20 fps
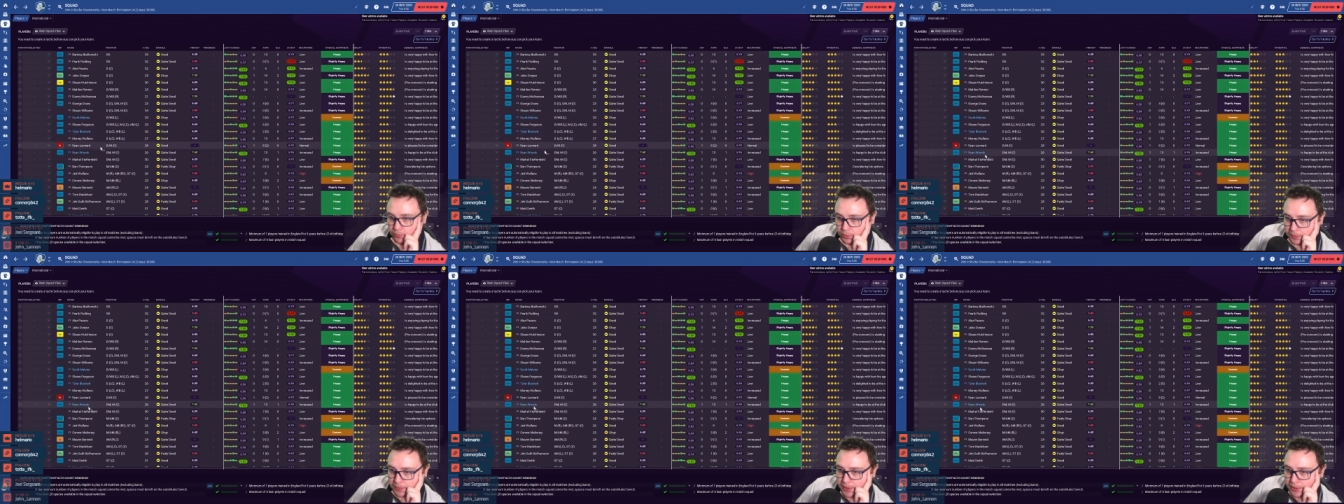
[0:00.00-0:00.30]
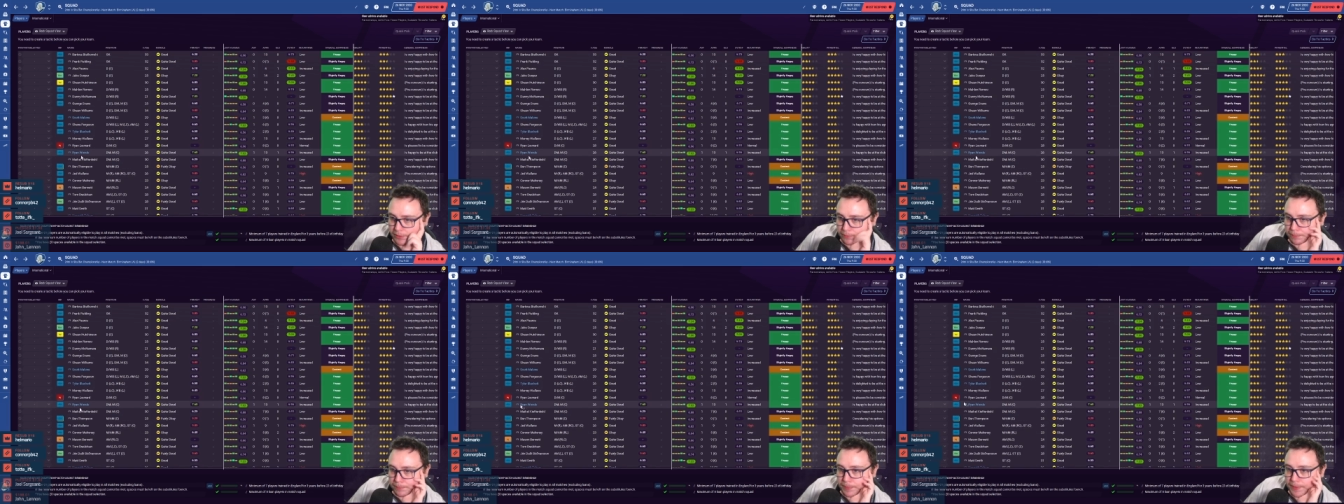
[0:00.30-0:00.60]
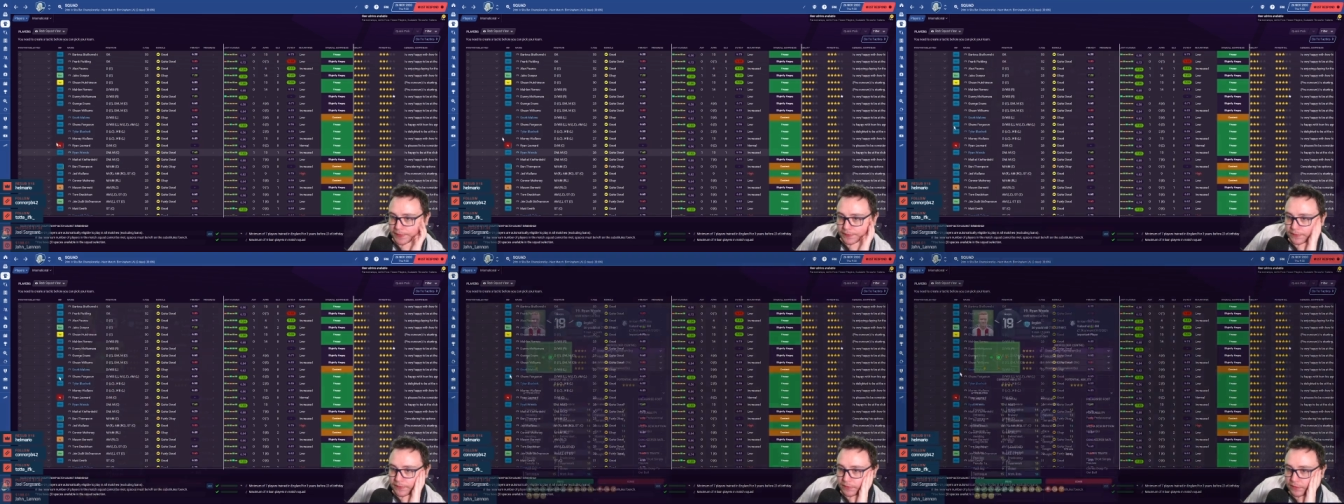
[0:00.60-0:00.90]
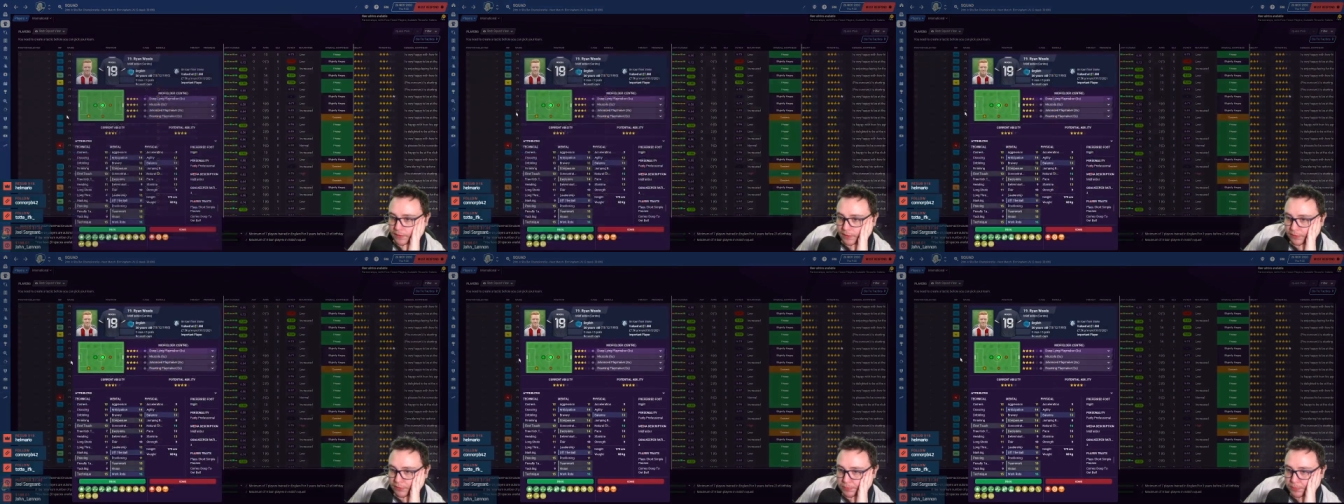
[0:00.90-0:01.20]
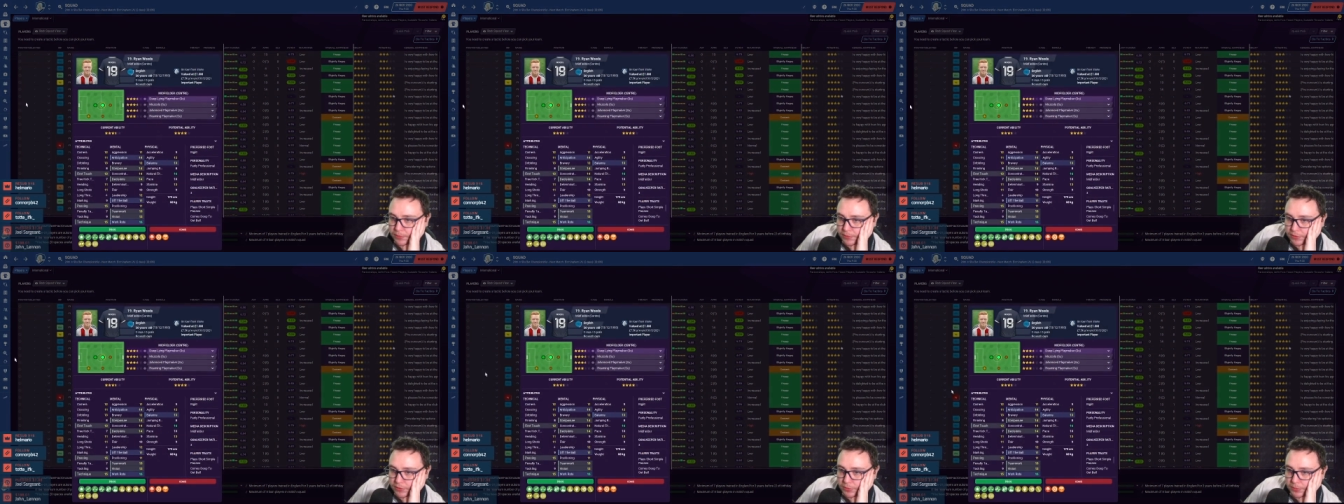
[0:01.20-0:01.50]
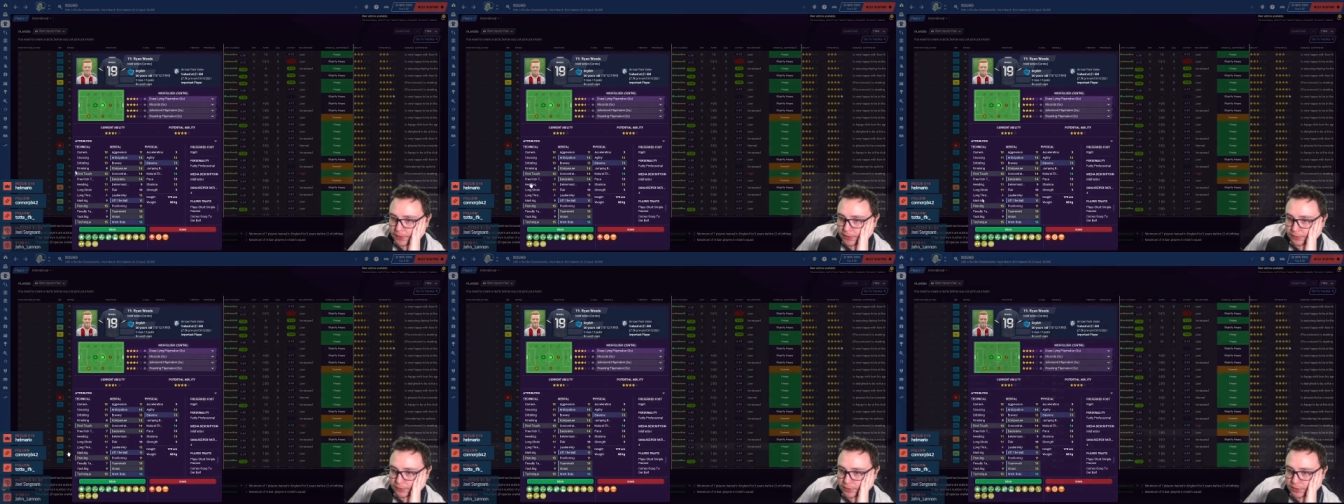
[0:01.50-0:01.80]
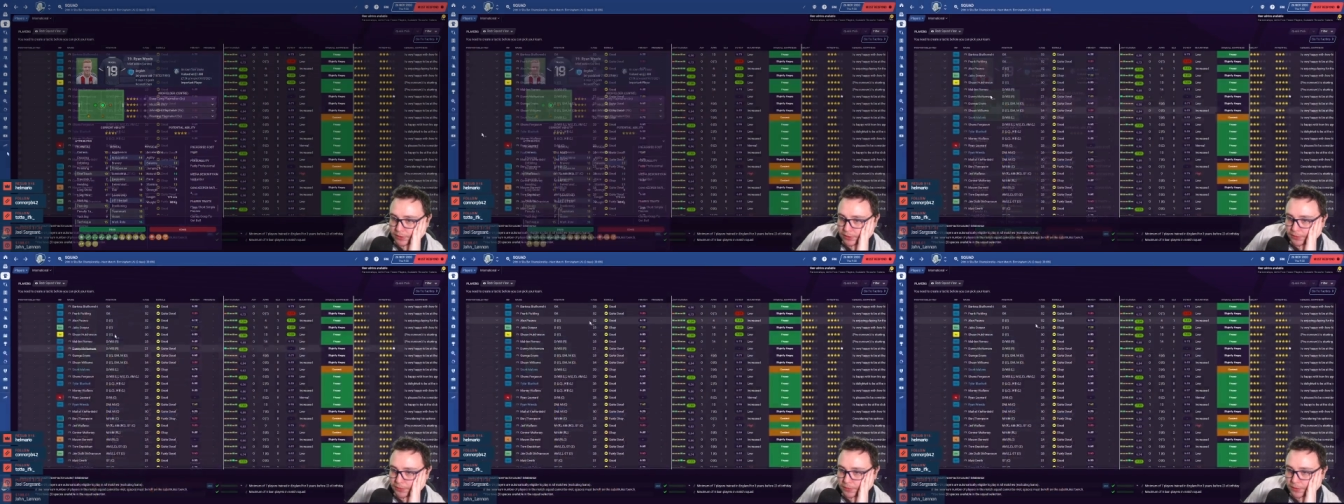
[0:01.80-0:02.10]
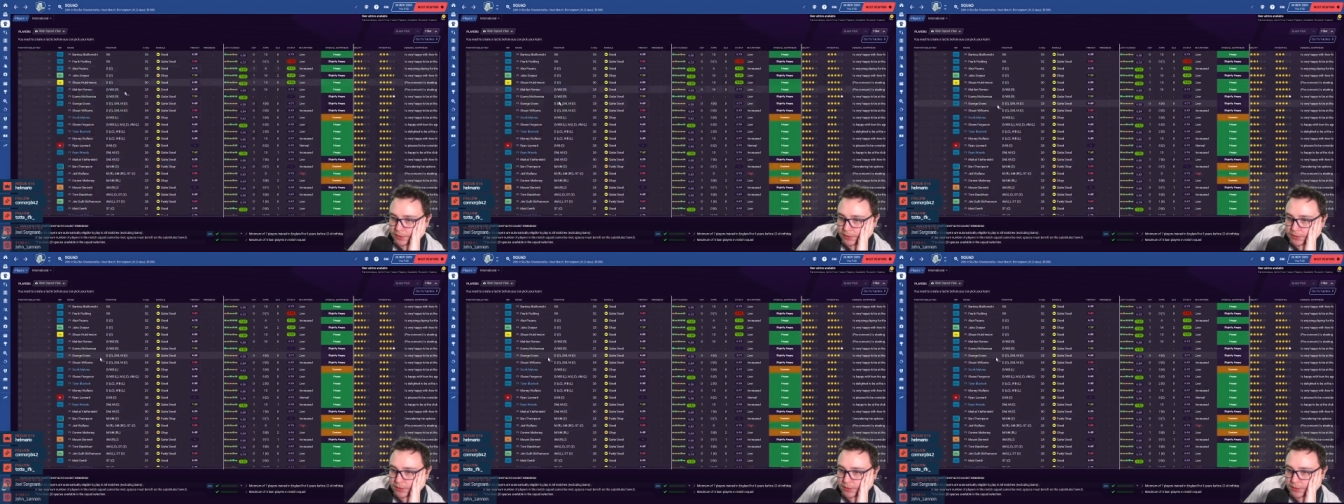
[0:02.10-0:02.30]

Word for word: you want to be competitive, but 12 will do.